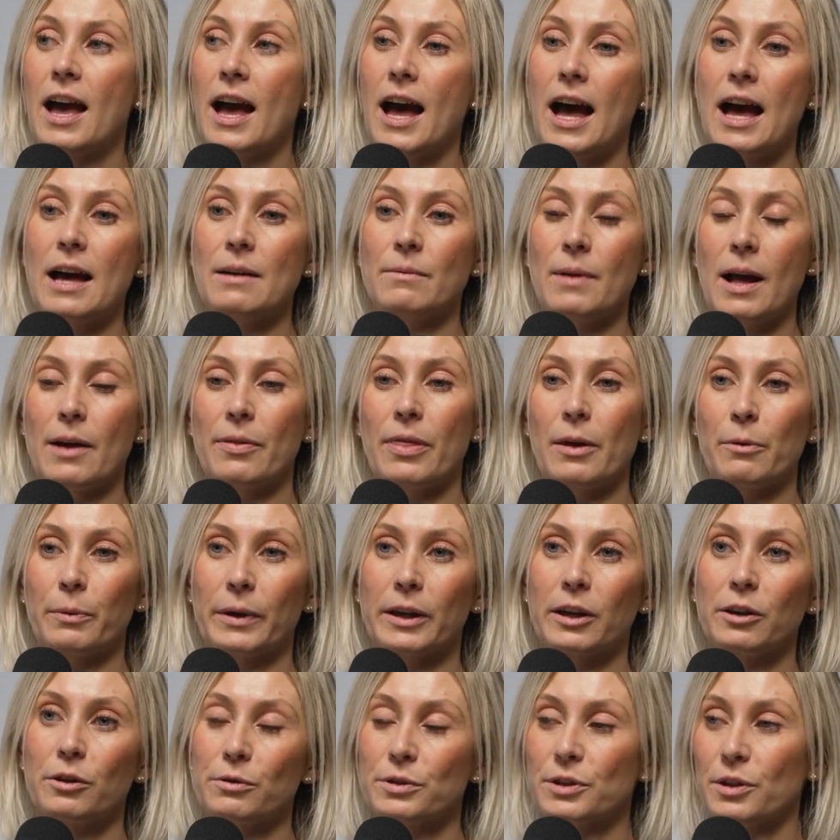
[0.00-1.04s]
and then we
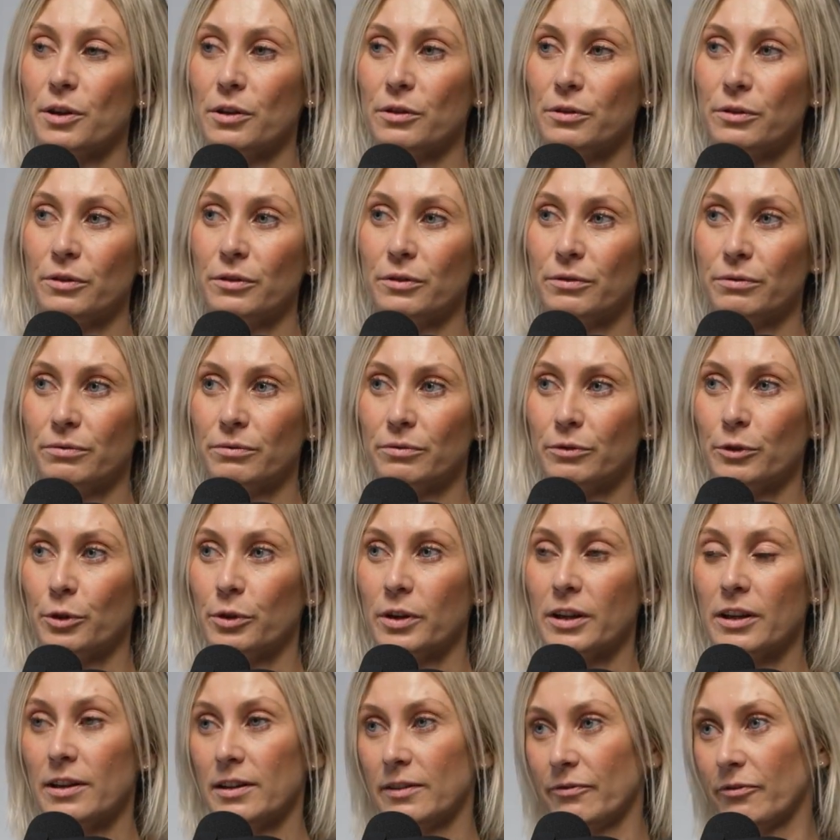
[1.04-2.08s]
can also look
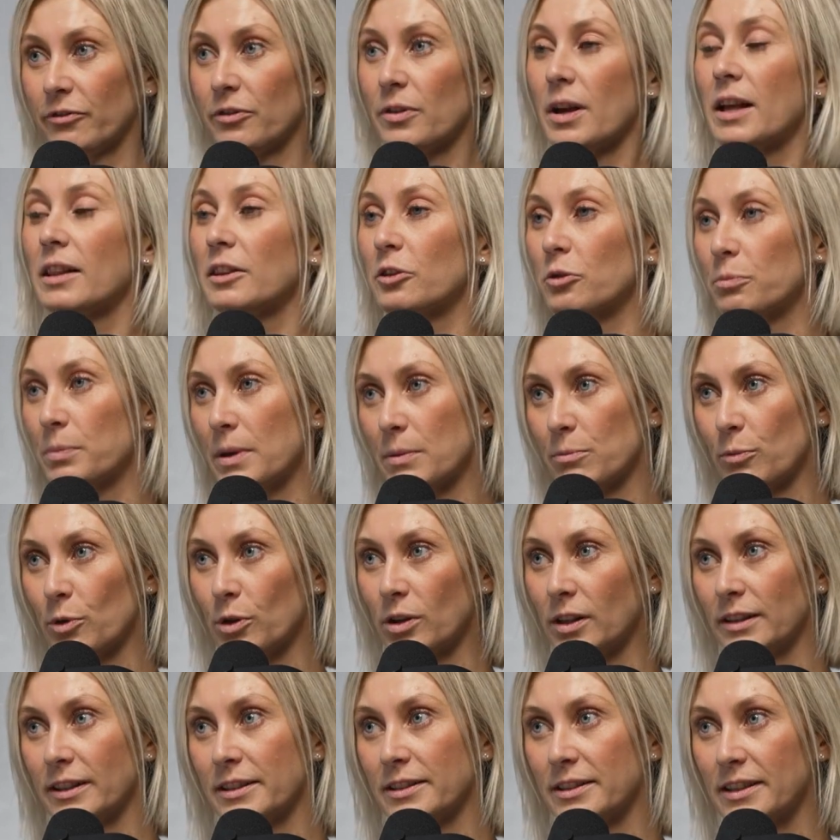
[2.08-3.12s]
at it a little bit more
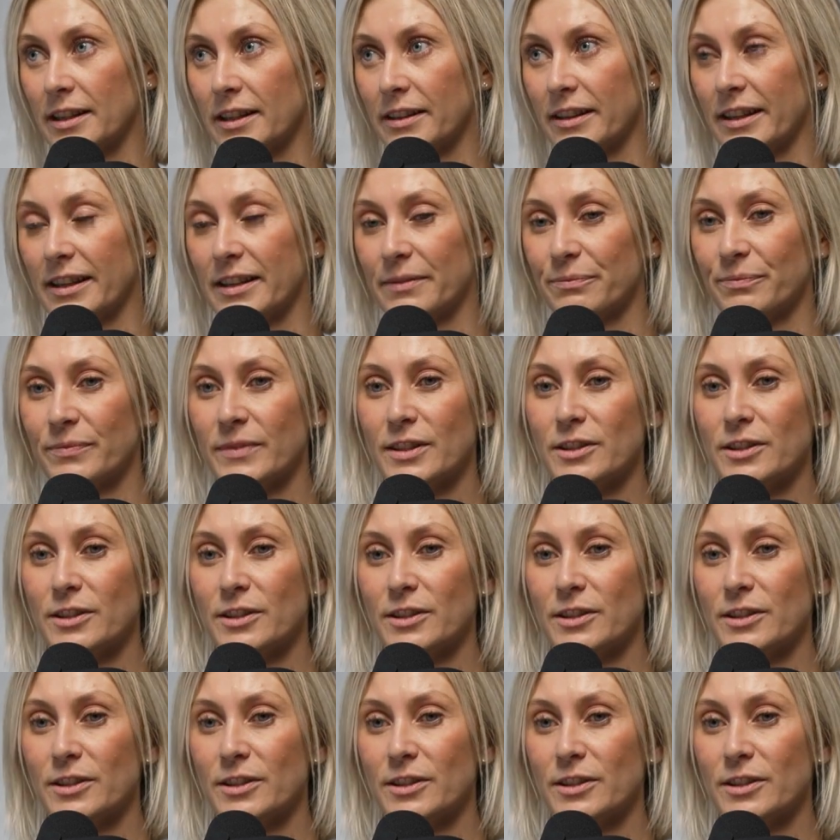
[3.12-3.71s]
holistically.